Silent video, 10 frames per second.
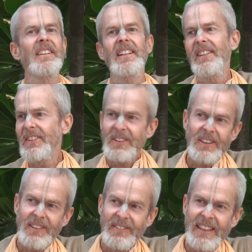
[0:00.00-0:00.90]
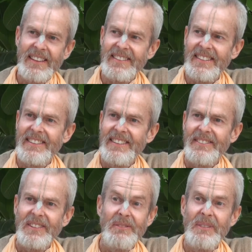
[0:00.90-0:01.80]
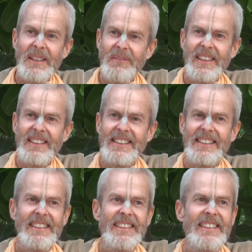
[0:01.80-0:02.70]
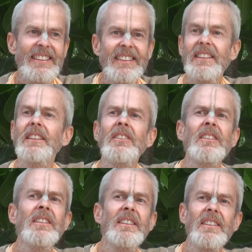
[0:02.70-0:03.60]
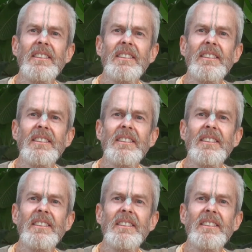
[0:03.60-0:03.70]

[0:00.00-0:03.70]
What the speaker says: He looked all around for many minutes. He was like looking like